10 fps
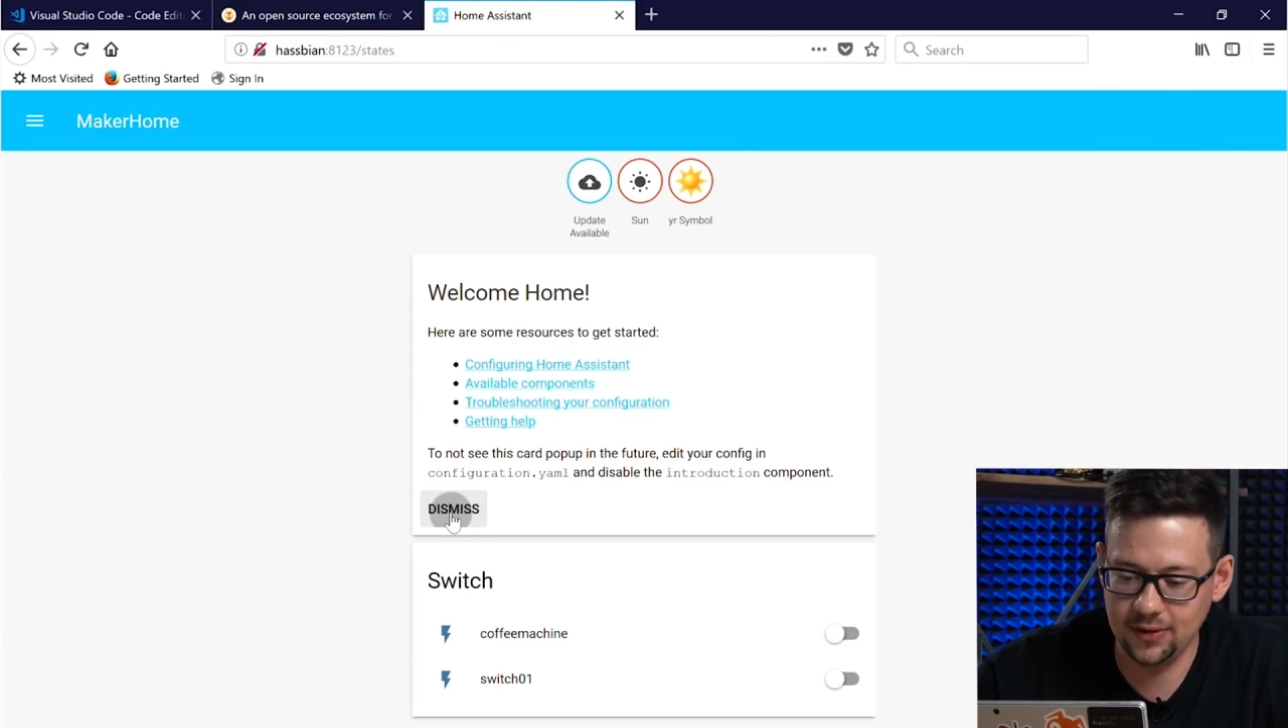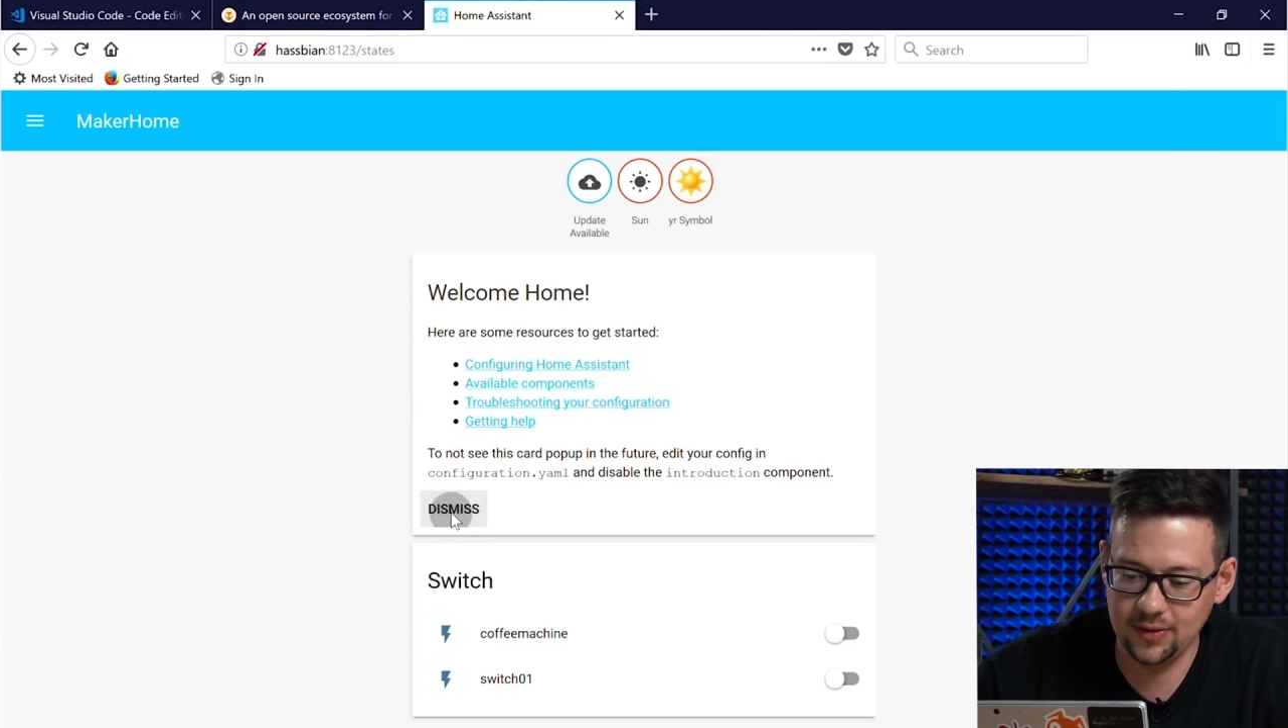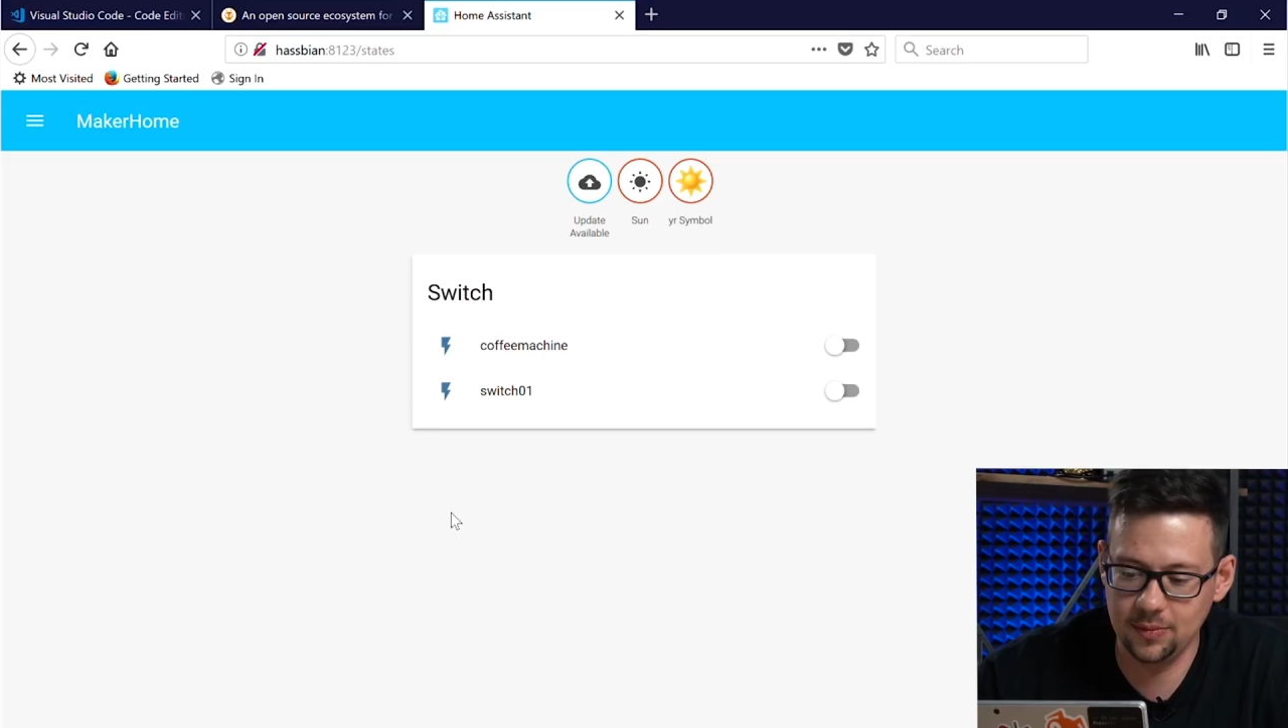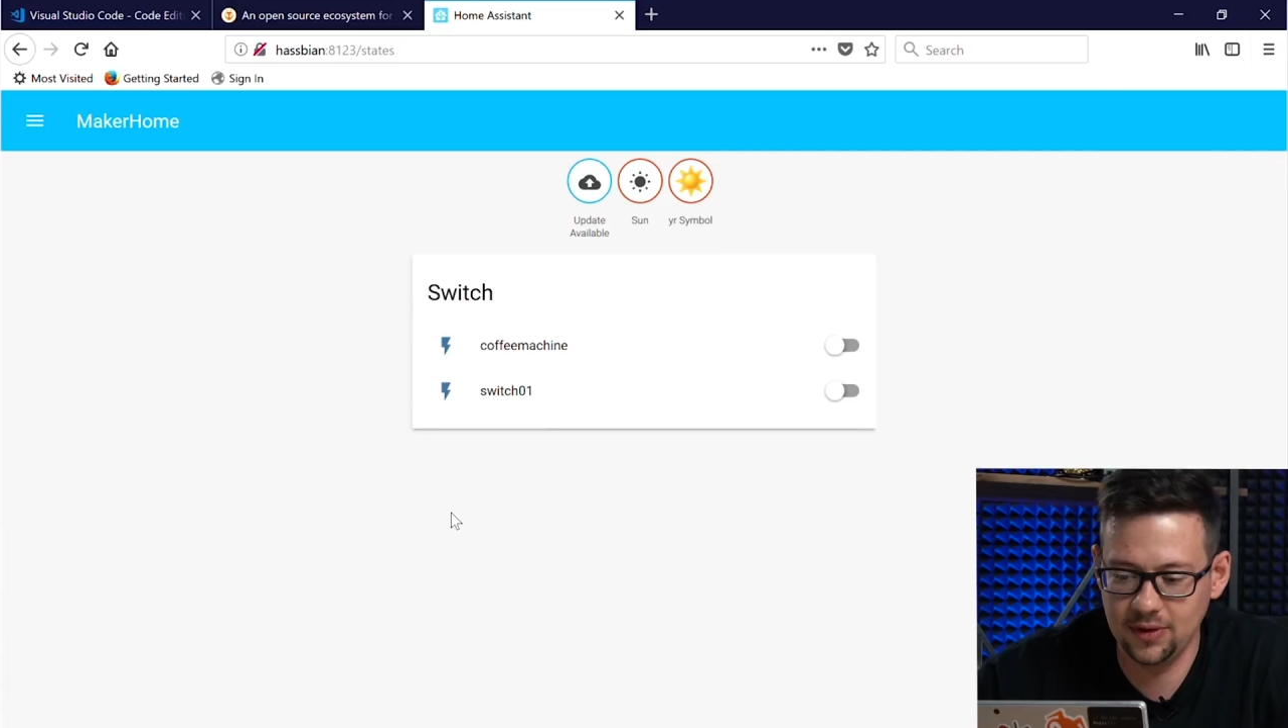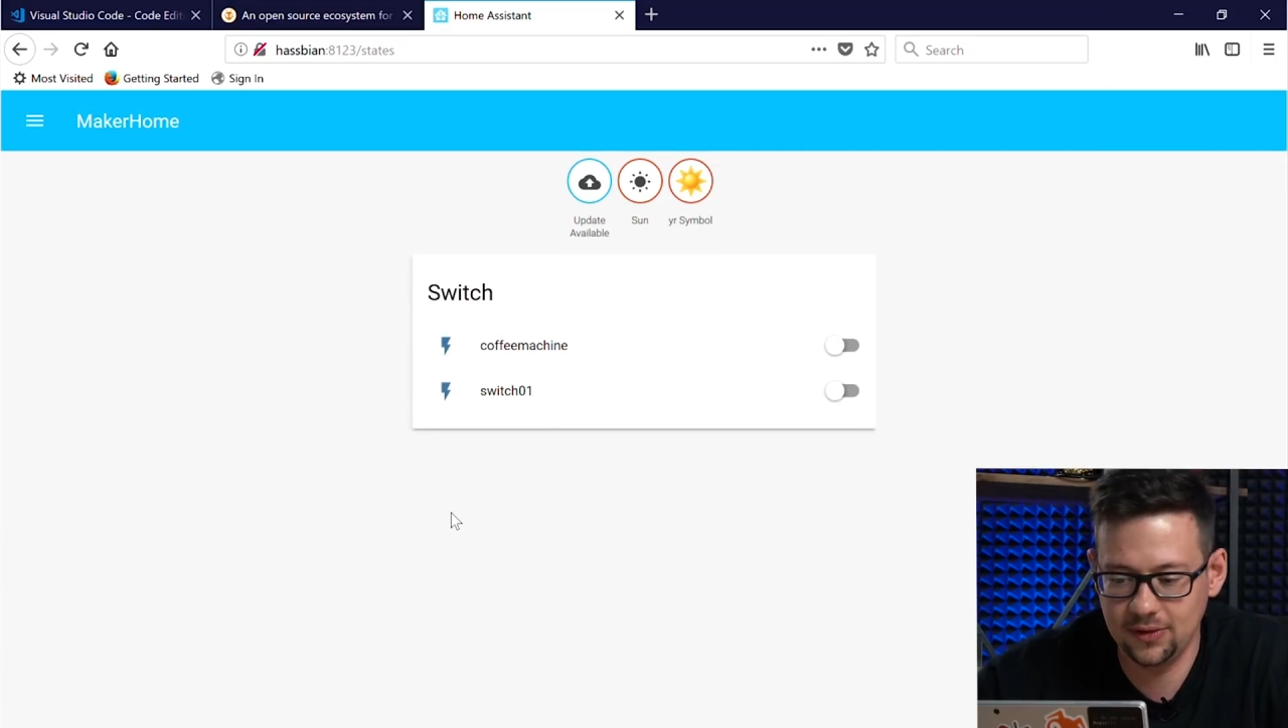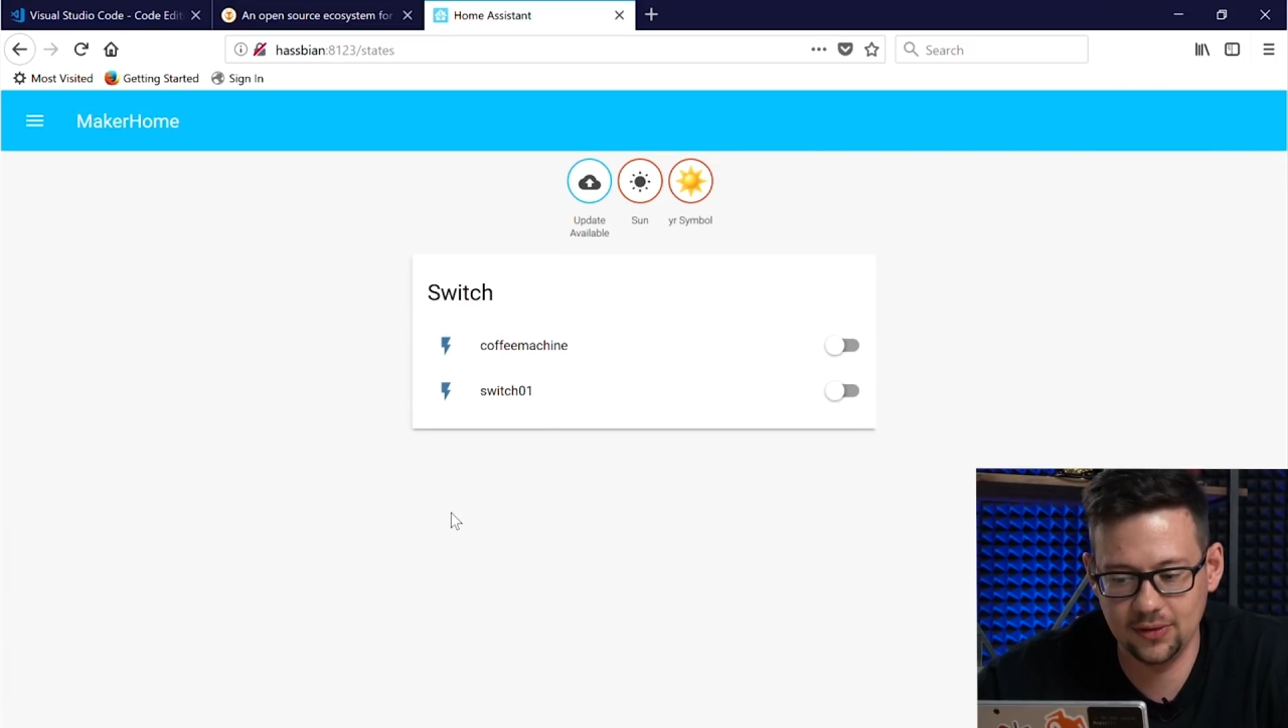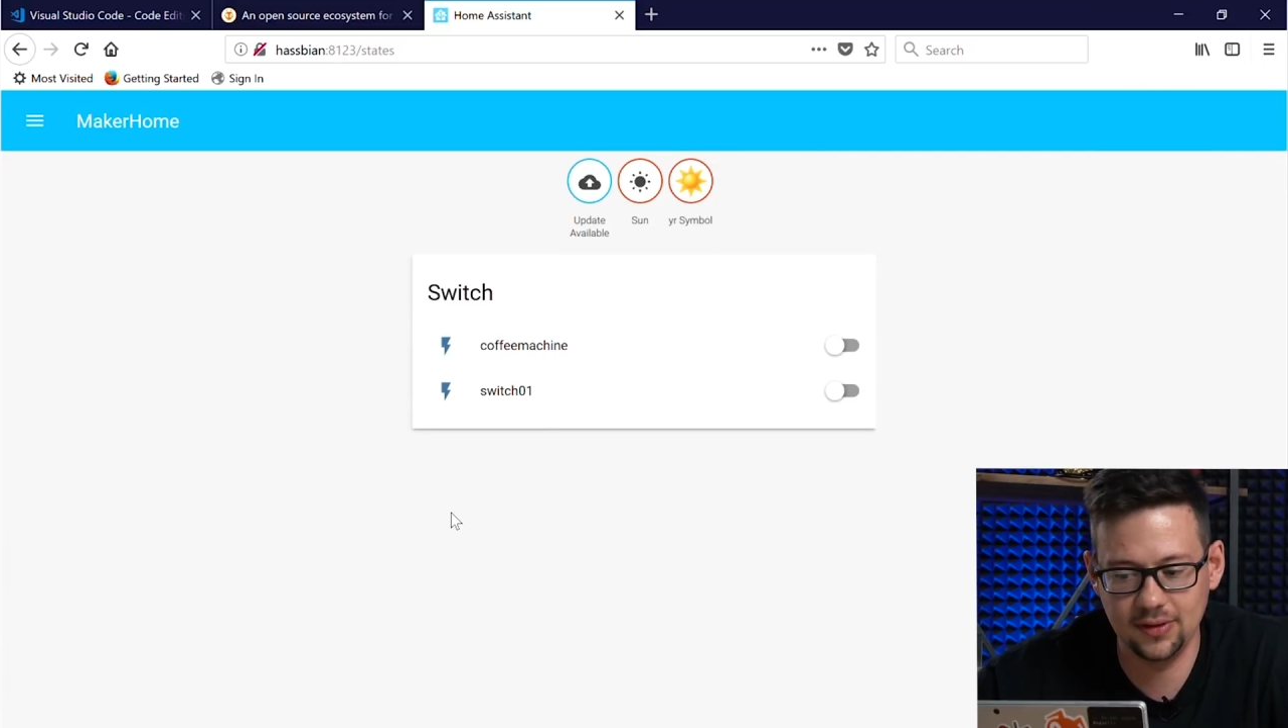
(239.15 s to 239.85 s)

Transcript: dismiss